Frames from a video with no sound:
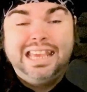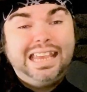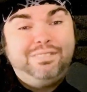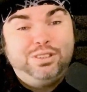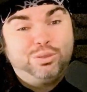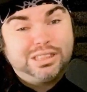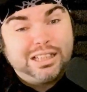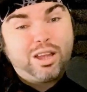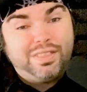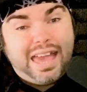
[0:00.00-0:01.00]
If you click
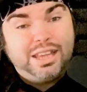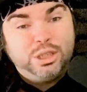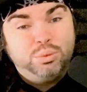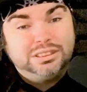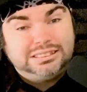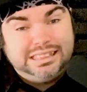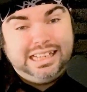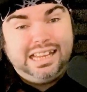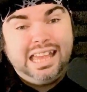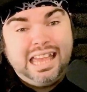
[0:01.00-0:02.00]
on that, you will
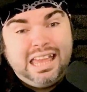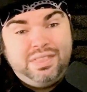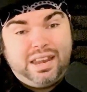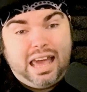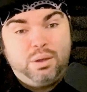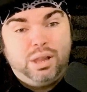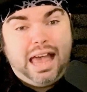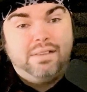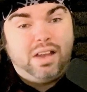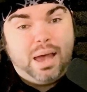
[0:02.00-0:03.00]
see that I will
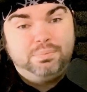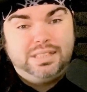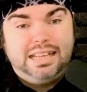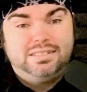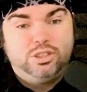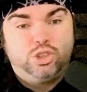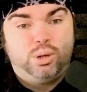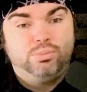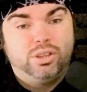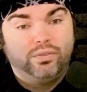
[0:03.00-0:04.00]
have updates in
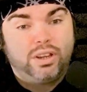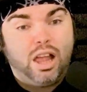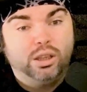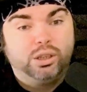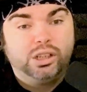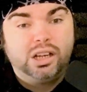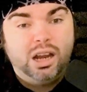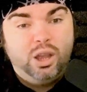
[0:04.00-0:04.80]
terms of color,